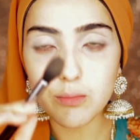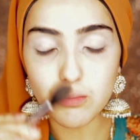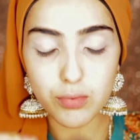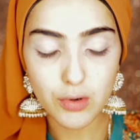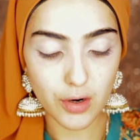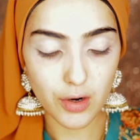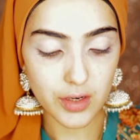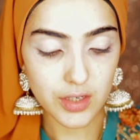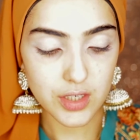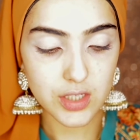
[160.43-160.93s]

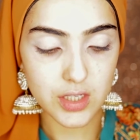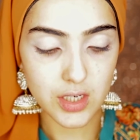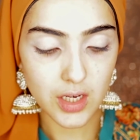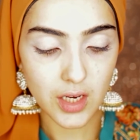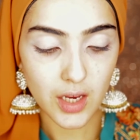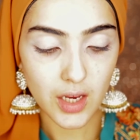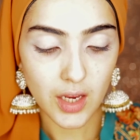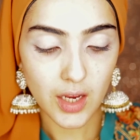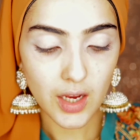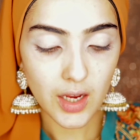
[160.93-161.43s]
brush
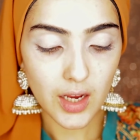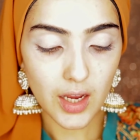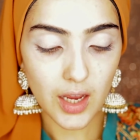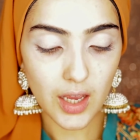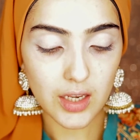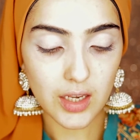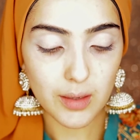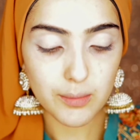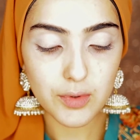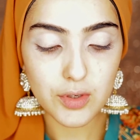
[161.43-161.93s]

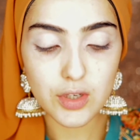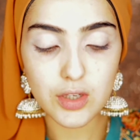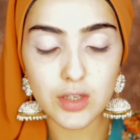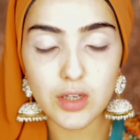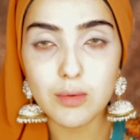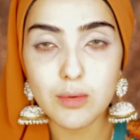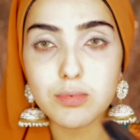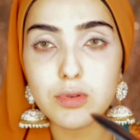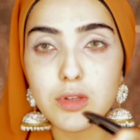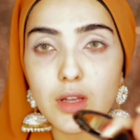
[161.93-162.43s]
and I'm gonna
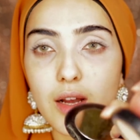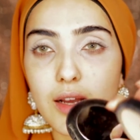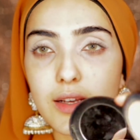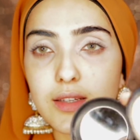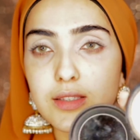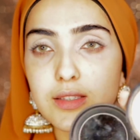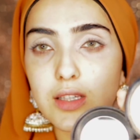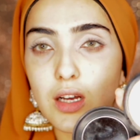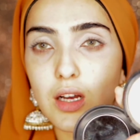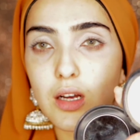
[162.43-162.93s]
apply
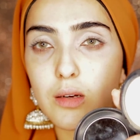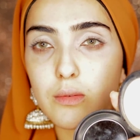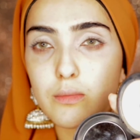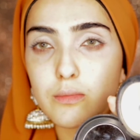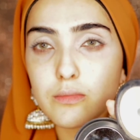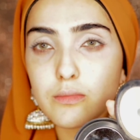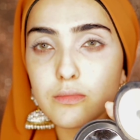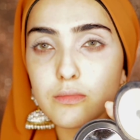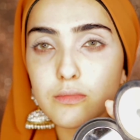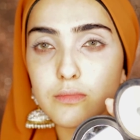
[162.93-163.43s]

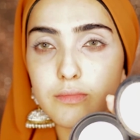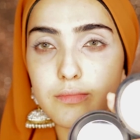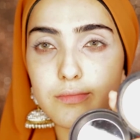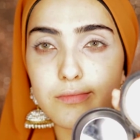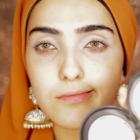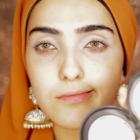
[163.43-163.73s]
some